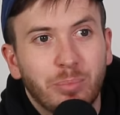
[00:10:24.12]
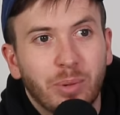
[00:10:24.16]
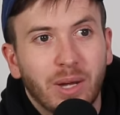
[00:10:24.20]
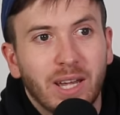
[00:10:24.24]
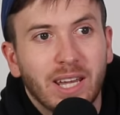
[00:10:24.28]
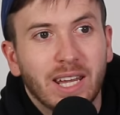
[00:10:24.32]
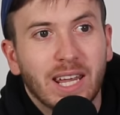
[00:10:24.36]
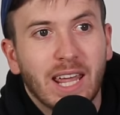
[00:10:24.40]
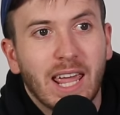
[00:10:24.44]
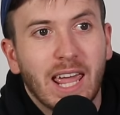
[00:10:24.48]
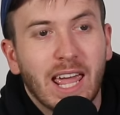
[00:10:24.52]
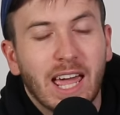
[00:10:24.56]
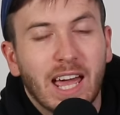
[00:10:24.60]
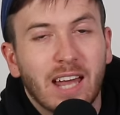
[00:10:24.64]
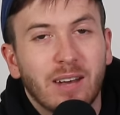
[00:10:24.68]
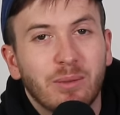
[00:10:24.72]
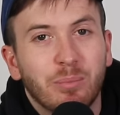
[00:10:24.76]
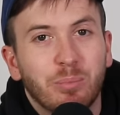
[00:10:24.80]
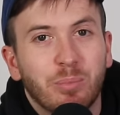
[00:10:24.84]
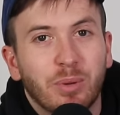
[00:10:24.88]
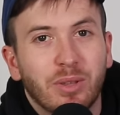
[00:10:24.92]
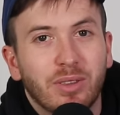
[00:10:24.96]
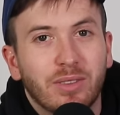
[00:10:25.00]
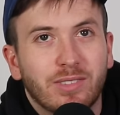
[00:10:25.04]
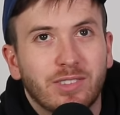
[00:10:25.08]
being out,
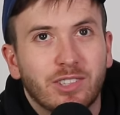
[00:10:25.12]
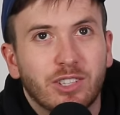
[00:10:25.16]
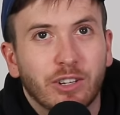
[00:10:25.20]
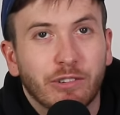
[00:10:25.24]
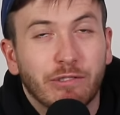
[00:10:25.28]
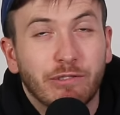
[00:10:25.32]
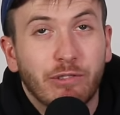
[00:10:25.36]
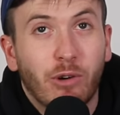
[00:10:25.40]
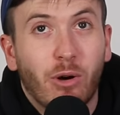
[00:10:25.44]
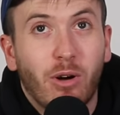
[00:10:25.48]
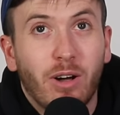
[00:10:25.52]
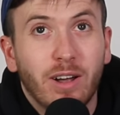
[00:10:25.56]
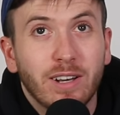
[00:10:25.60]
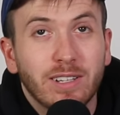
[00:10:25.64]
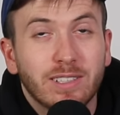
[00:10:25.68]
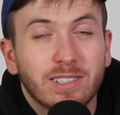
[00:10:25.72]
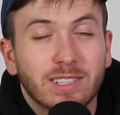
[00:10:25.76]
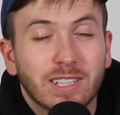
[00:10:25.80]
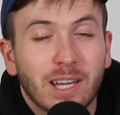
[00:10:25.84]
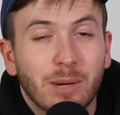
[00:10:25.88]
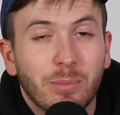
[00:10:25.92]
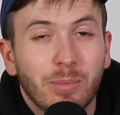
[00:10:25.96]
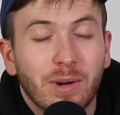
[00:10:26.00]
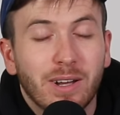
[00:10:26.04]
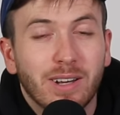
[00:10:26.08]
but to find
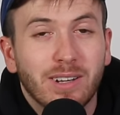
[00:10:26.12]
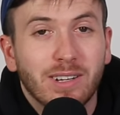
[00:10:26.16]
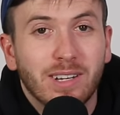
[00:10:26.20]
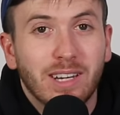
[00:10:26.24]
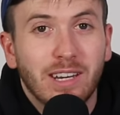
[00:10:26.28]
someone